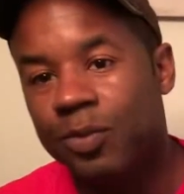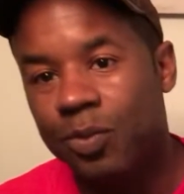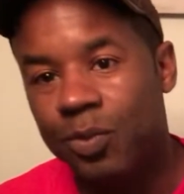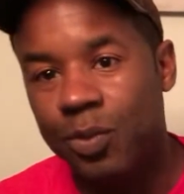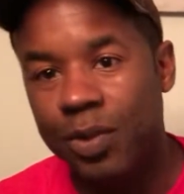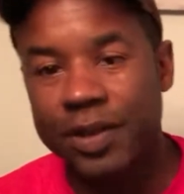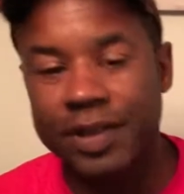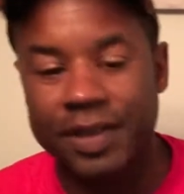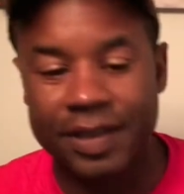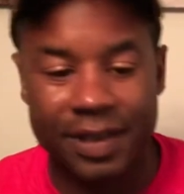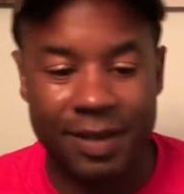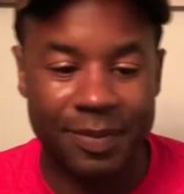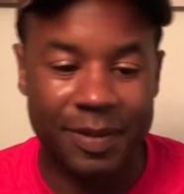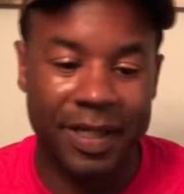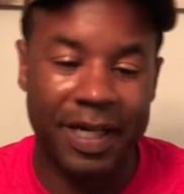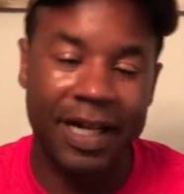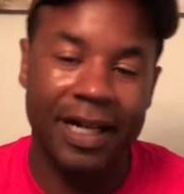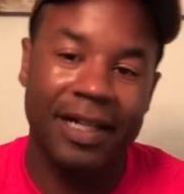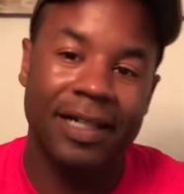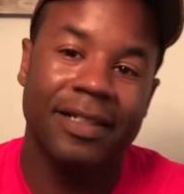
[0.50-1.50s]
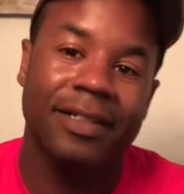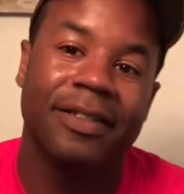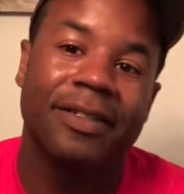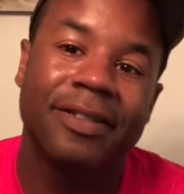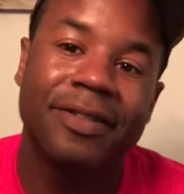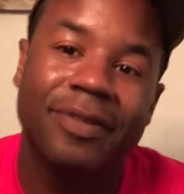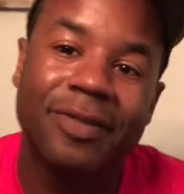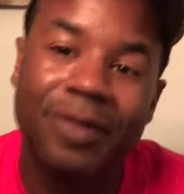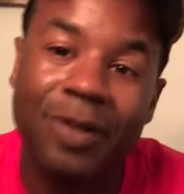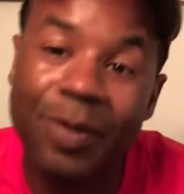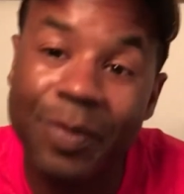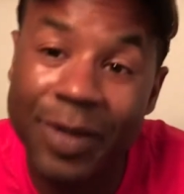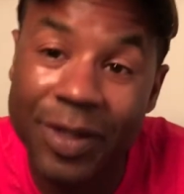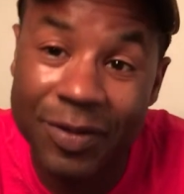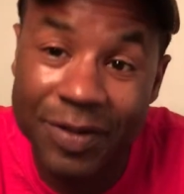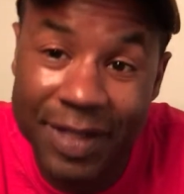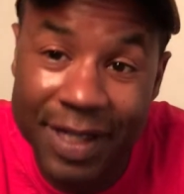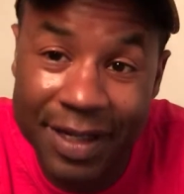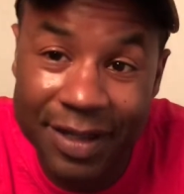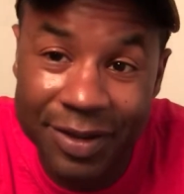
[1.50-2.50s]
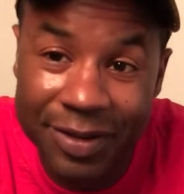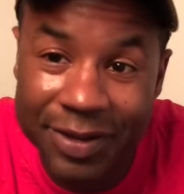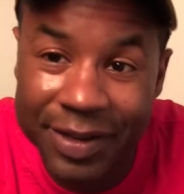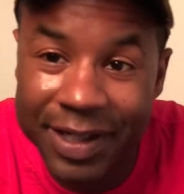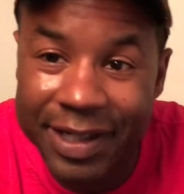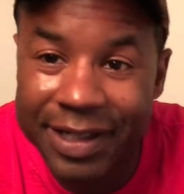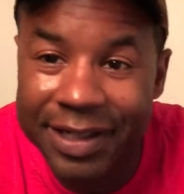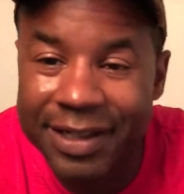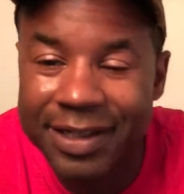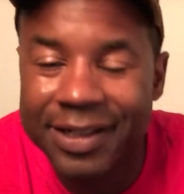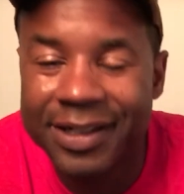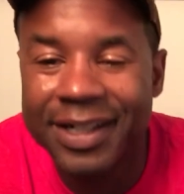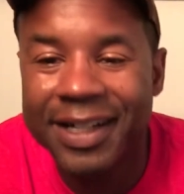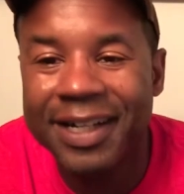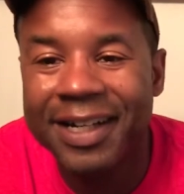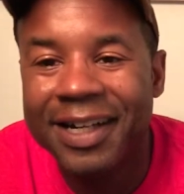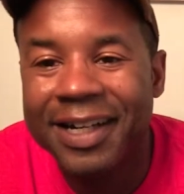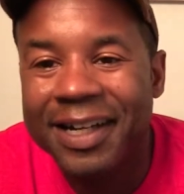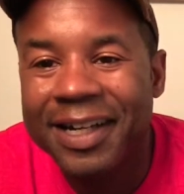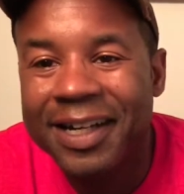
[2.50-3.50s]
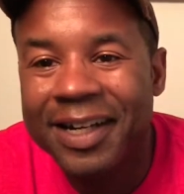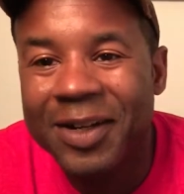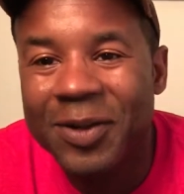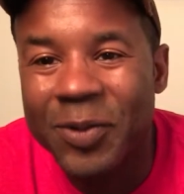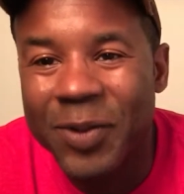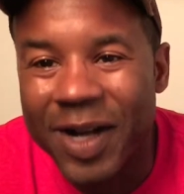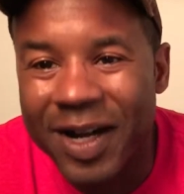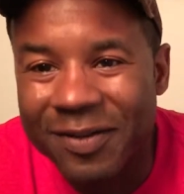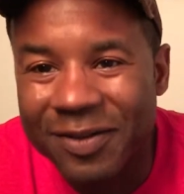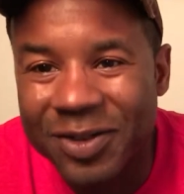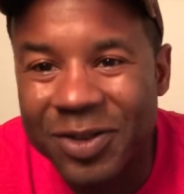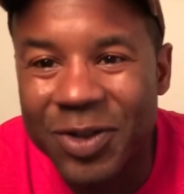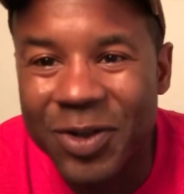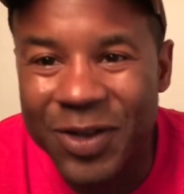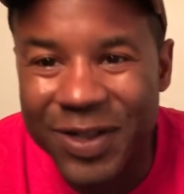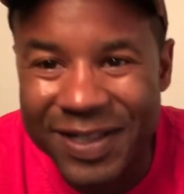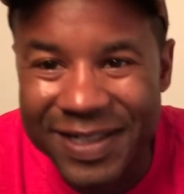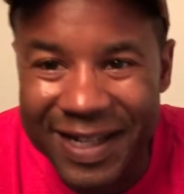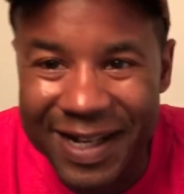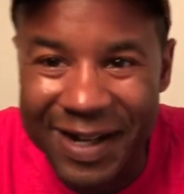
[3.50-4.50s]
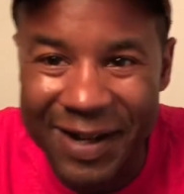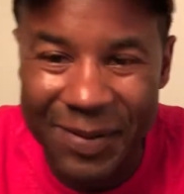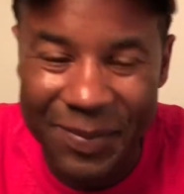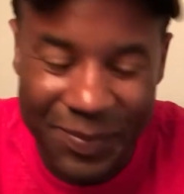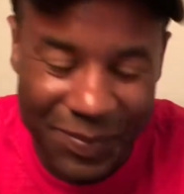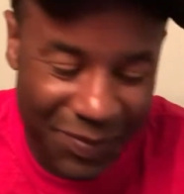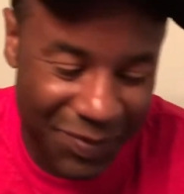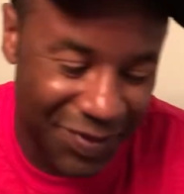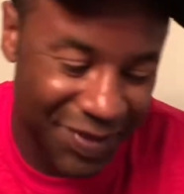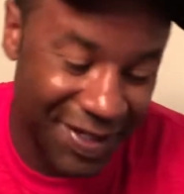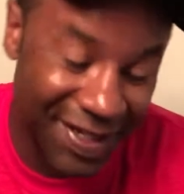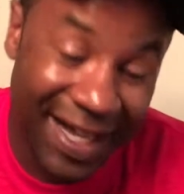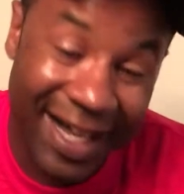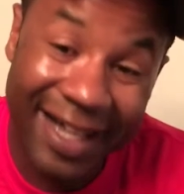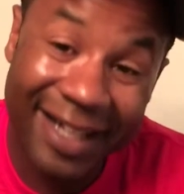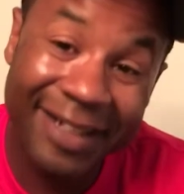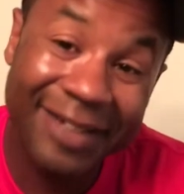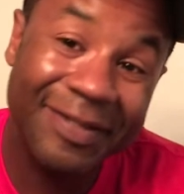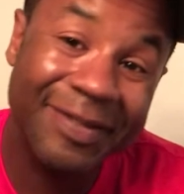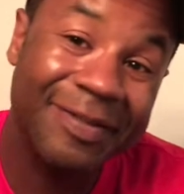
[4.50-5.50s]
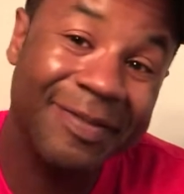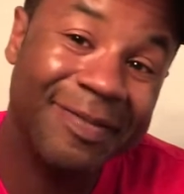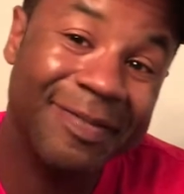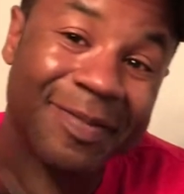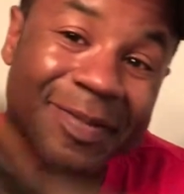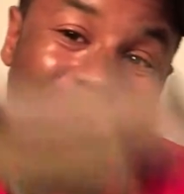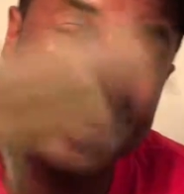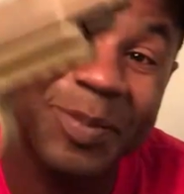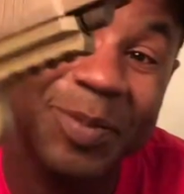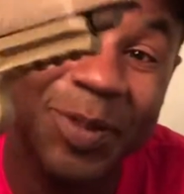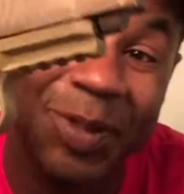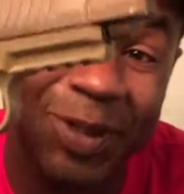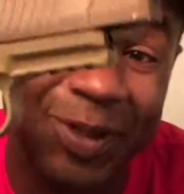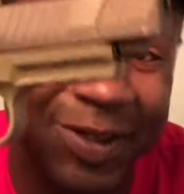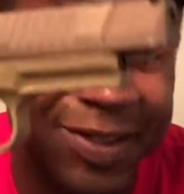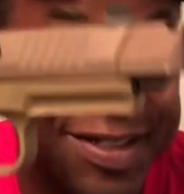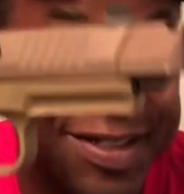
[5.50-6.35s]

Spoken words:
What's up, guys? Romeo Tango here, and we have story time. Today, we're going to